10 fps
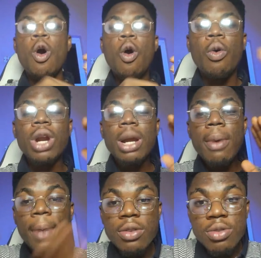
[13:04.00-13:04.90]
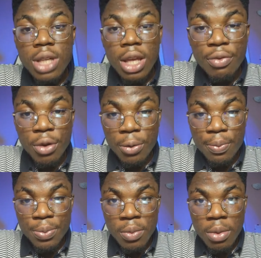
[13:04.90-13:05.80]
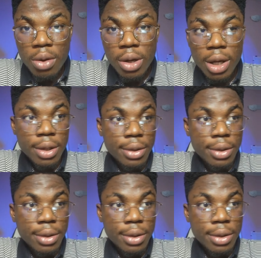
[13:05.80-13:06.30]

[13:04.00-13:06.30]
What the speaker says: what I'm about to give you, okay?